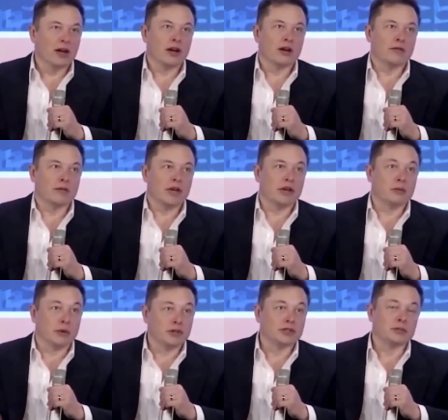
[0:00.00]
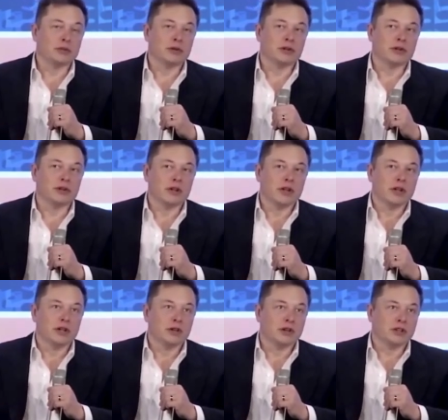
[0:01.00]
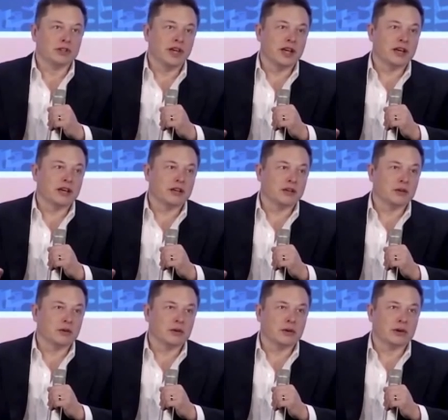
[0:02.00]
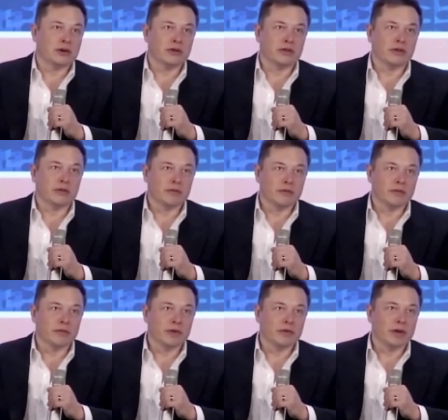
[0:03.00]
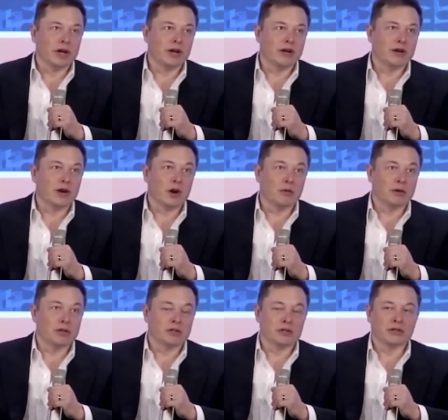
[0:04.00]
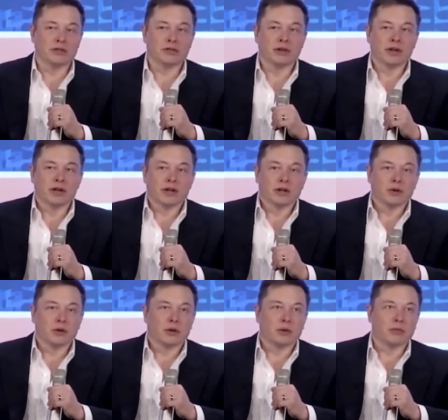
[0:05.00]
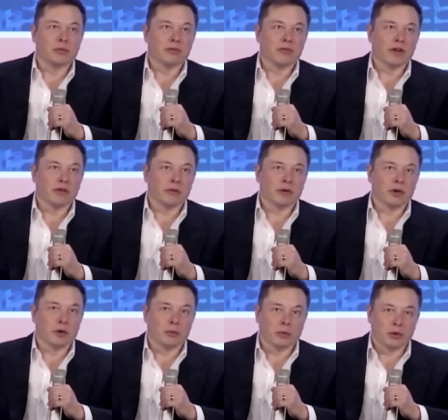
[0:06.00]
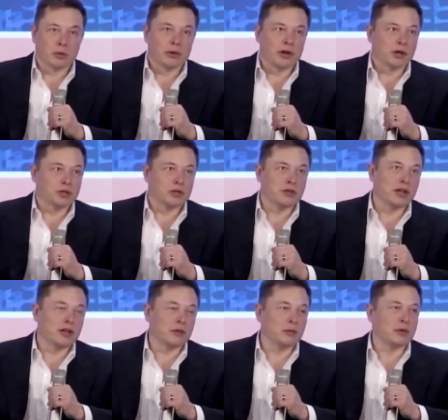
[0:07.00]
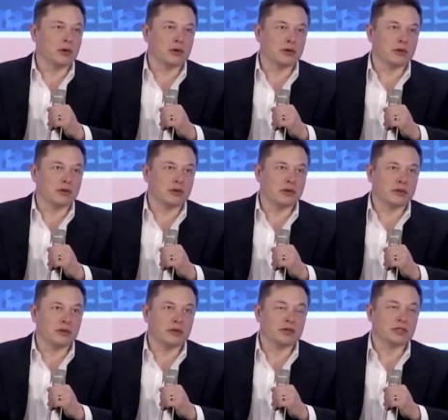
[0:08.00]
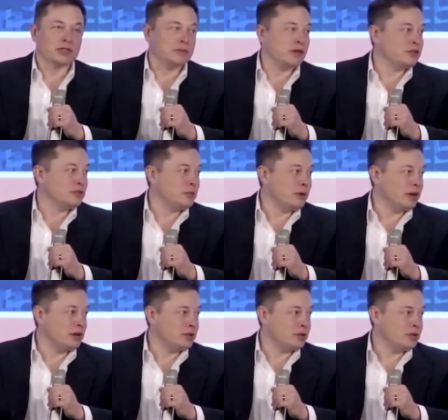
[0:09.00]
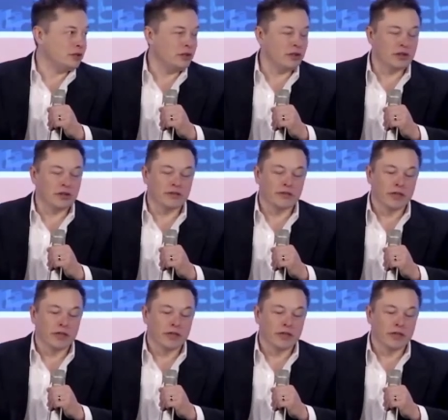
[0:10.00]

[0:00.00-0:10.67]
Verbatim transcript: um, in principle, you could take your, uh, a whole bunch of your, your, your production, like the, your, the, the, the most expensive production, the, mm